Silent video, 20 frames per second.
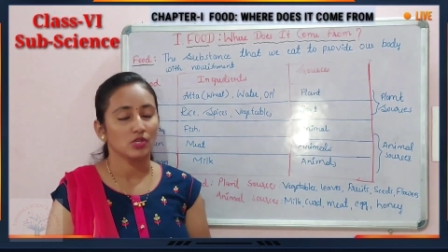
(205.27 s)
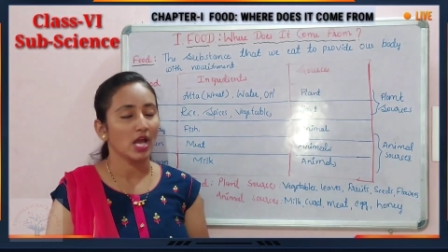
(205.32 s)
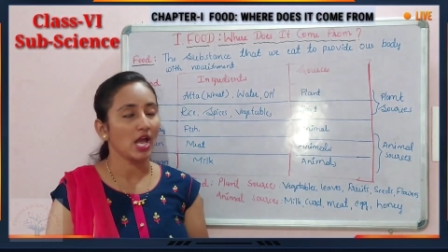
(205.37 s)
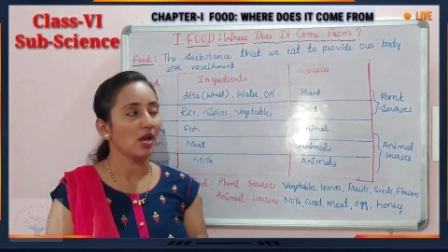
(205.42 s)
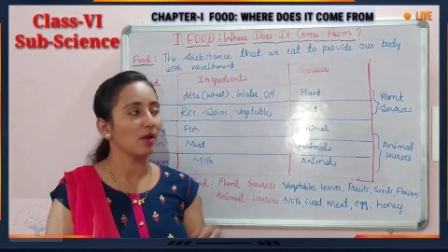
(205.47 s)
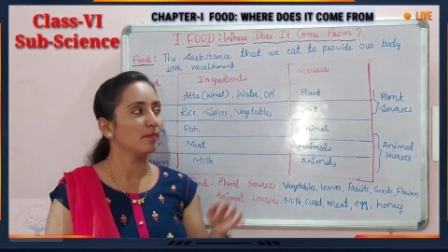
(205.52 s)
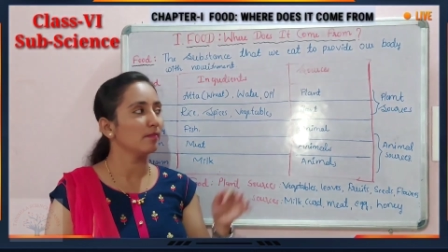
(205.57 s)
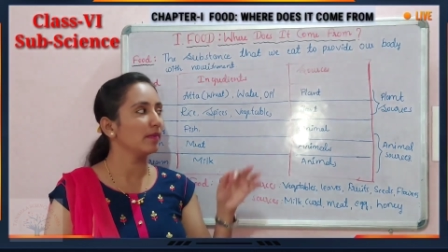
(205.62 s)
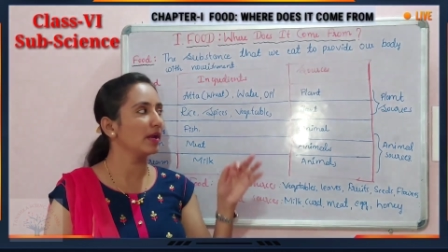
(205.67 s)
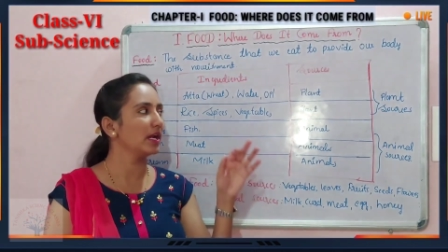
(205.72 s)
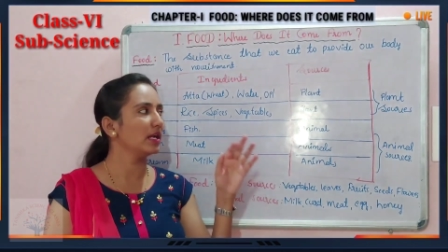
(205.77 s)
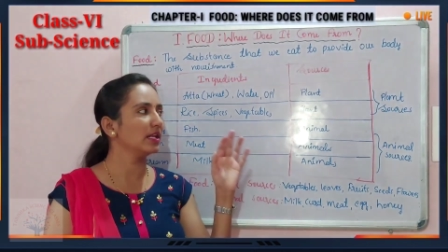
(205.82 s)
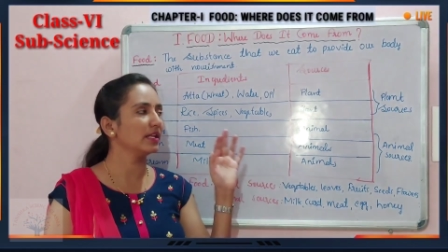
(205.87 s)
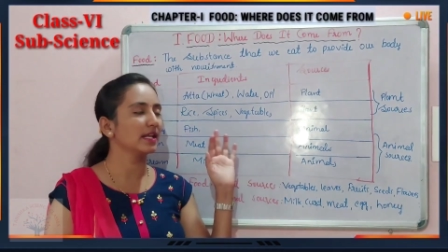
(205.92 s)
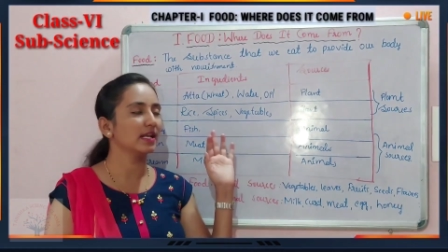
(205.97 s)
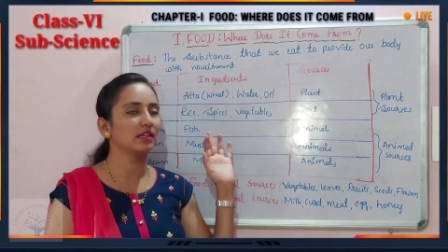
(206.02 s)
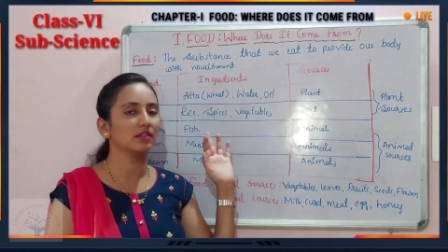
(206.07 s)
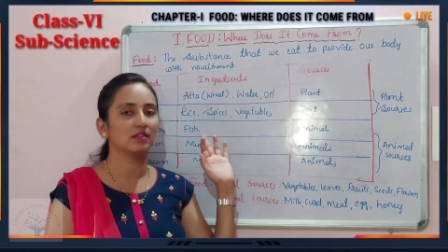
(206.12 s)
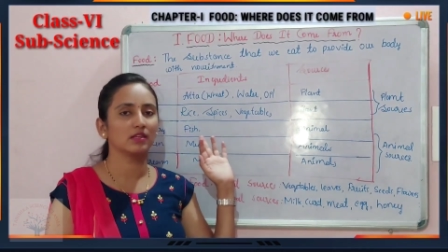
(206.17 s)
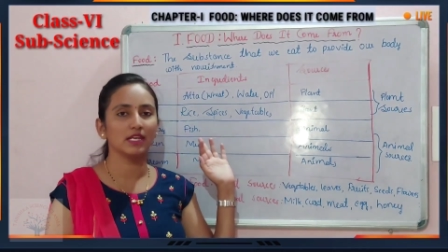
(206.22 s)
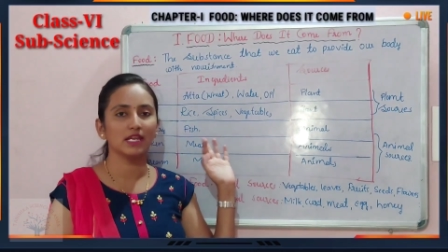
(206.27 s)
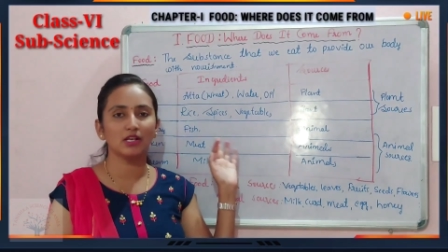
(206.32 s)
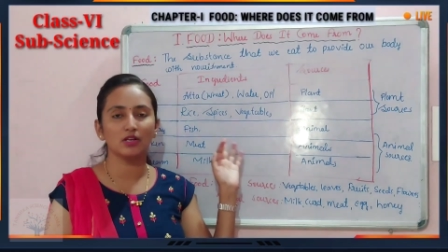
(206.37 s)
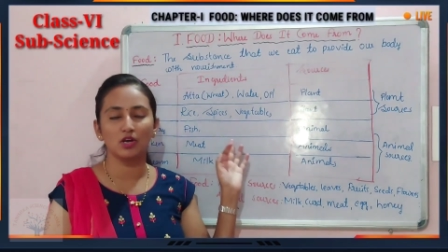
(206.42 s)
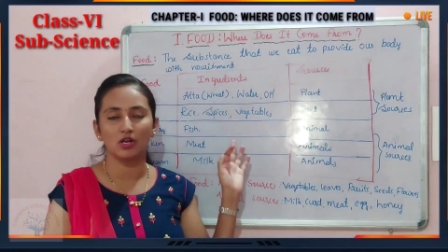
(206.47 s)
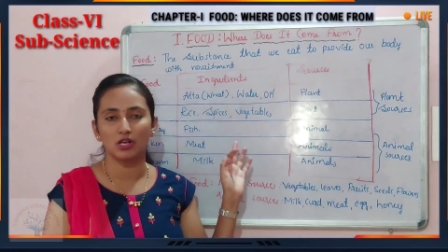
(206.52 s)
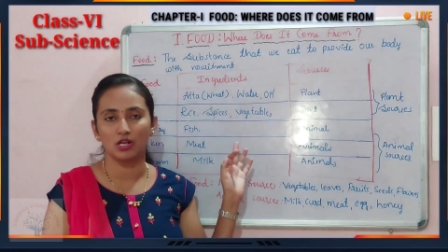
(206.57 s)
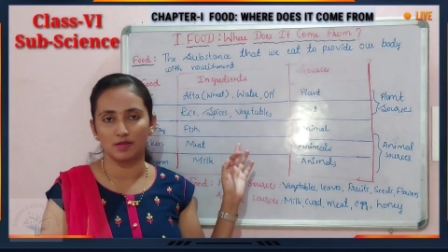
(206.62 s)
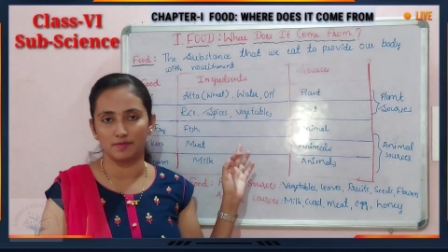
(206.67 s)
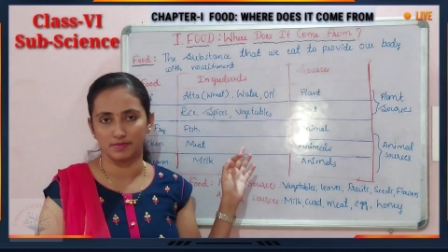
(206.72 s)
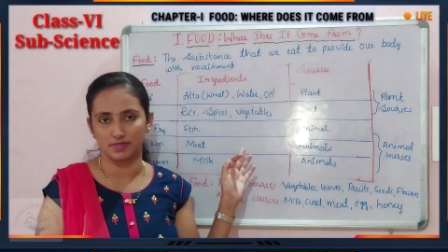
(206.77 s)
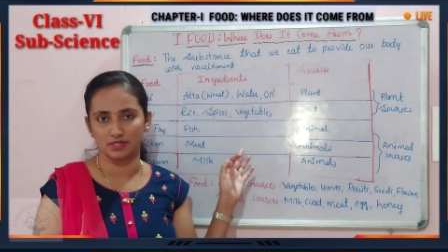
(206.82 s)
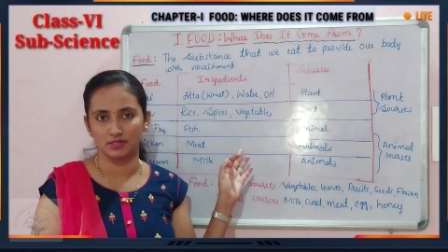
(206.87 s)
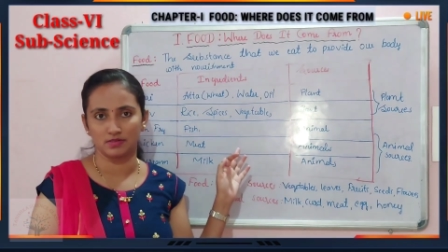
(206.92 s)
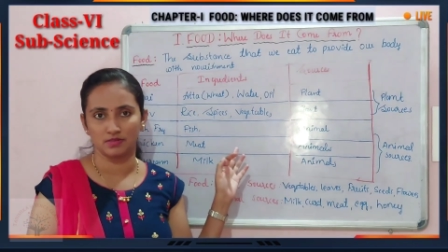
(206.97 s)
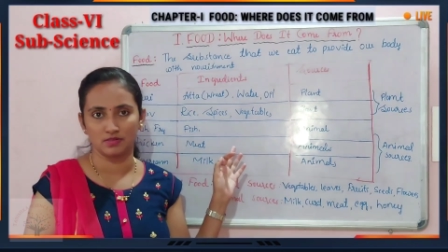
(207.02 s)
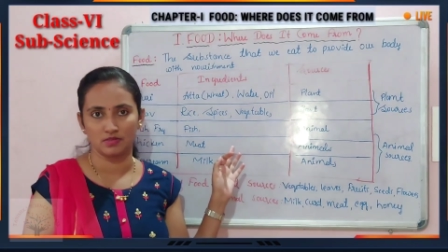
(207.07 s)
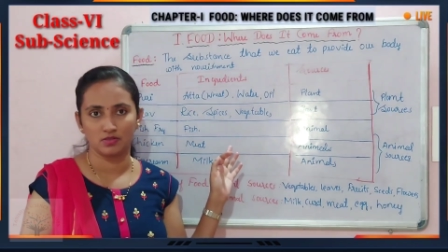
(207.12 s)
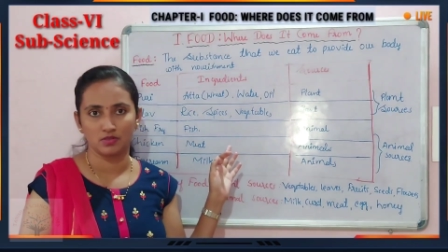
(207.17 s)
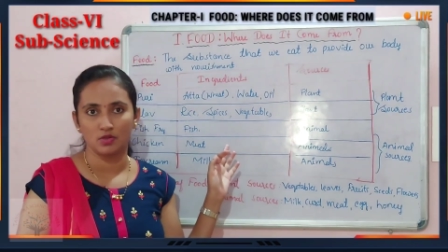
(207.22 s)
So I have made here 3 columns.